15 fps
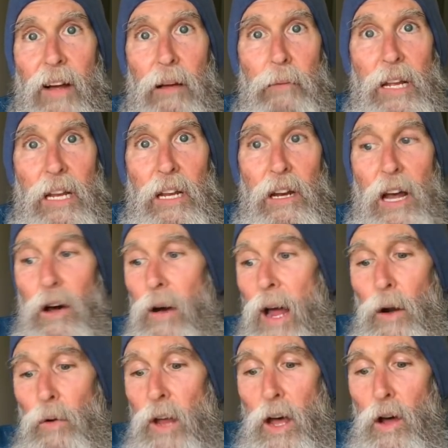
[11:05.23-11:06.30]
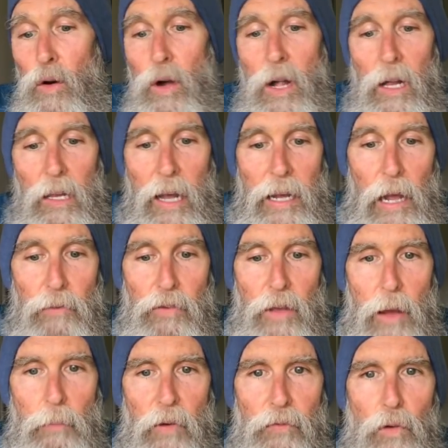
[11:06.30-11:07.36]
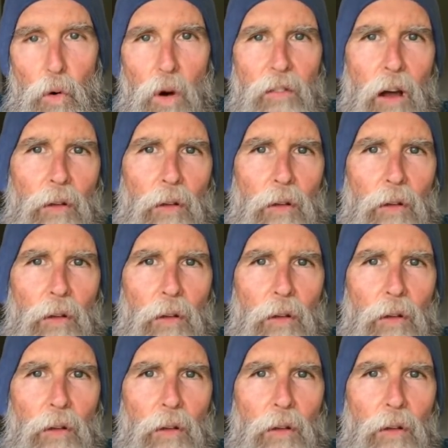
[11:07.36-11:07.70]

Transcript: I mean, you know, I don't know. Like I've said before,